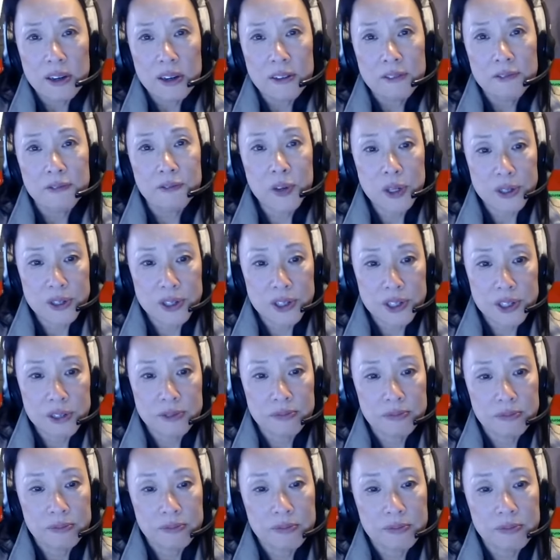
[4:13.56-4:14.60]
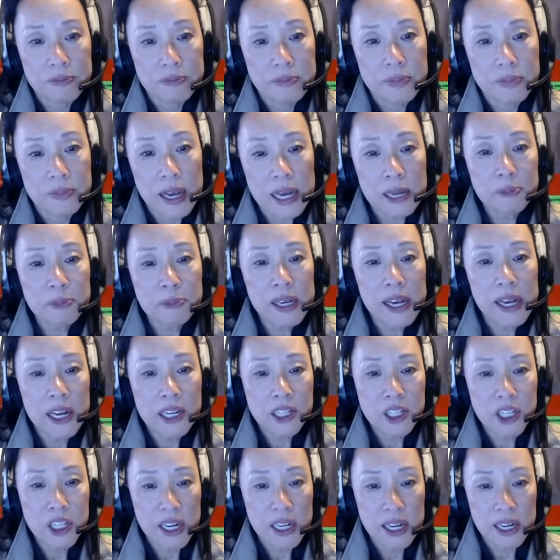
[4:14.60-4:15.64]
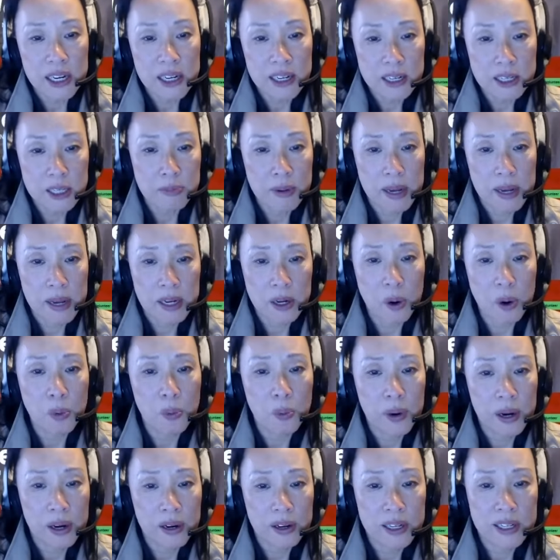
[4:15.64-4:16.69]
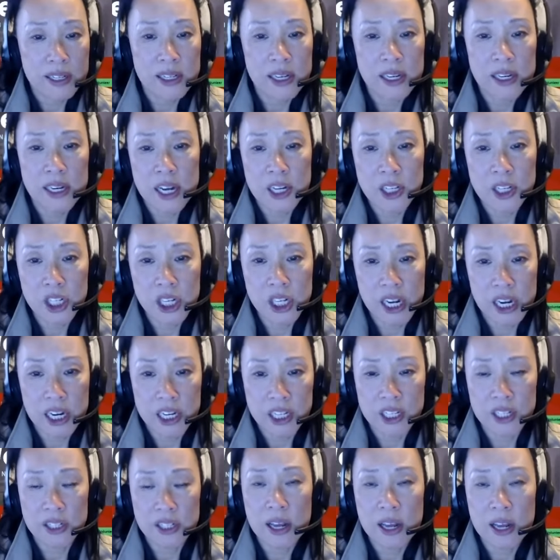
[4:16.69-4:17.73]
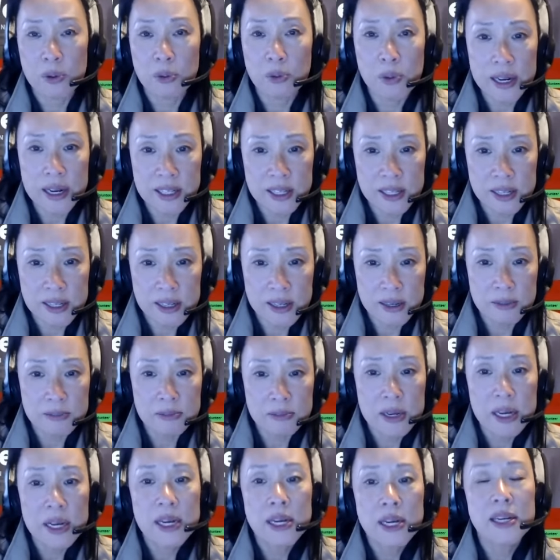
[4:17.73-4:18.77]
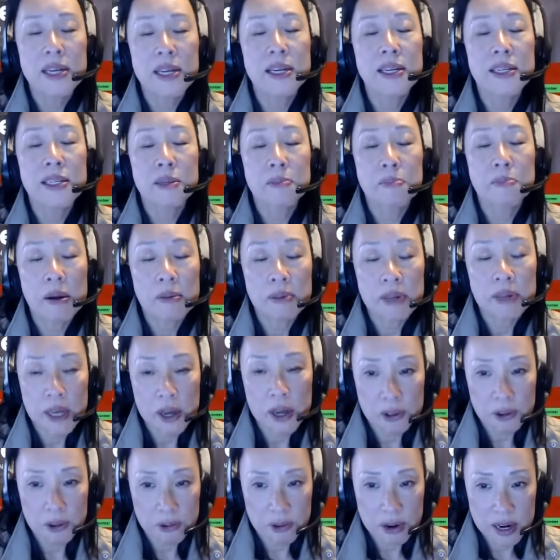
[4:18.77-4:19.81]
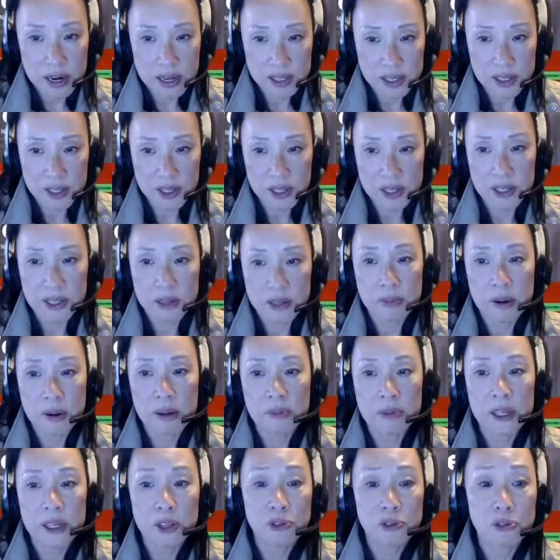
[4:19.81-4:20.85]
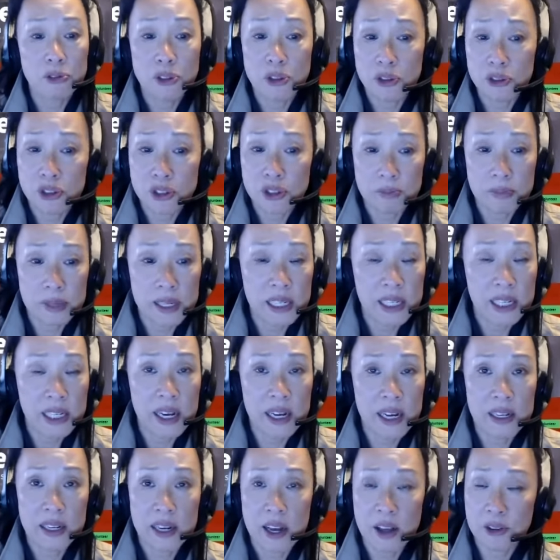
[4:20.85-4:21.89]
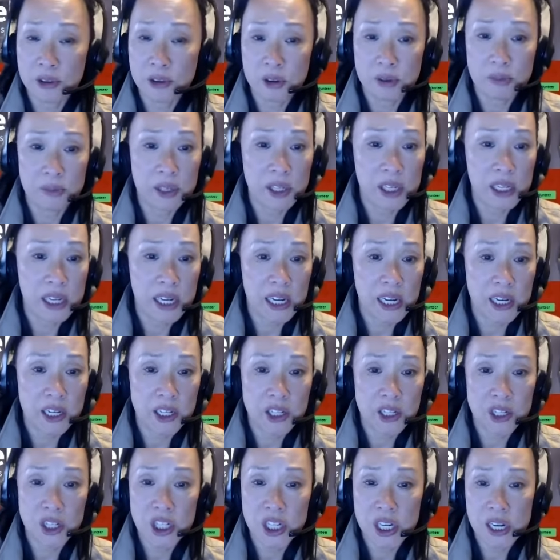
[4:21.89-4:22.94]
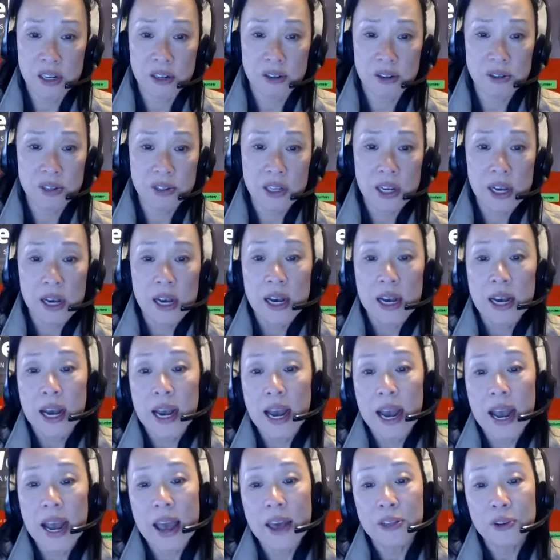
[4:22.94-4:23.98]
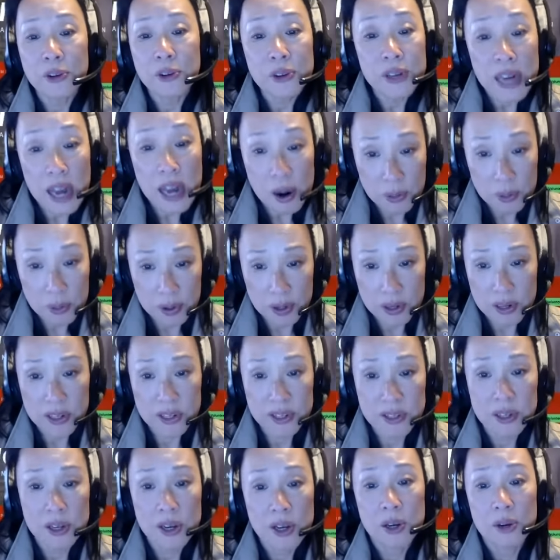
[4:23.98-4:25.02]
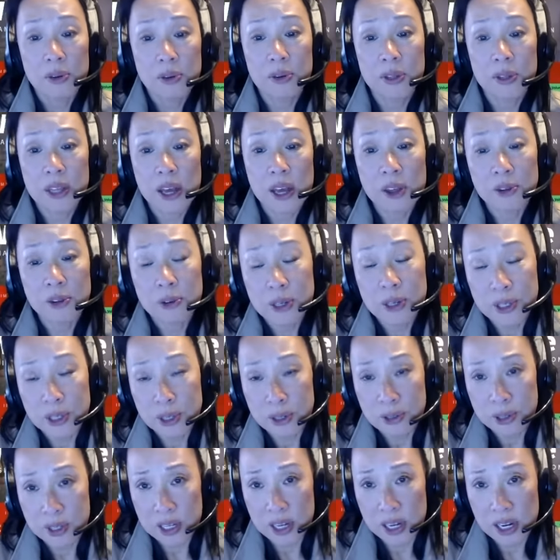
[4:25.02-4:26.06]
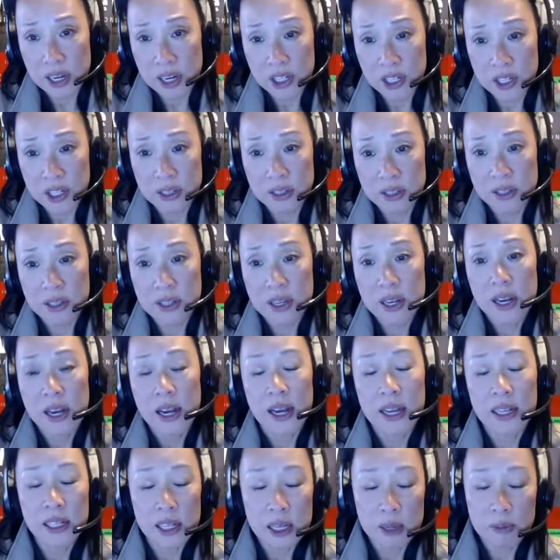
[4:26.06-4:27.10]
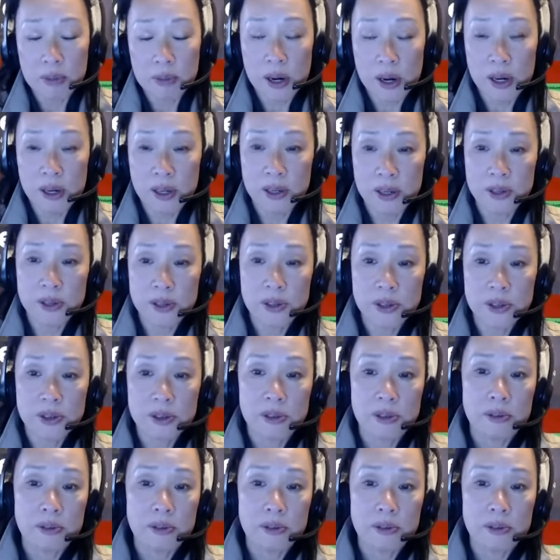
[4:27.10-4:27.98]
First, APHA can expand awareness and education that racism is a public health crisis to the public through social media and other communication channels and their networks with other associations and key partners.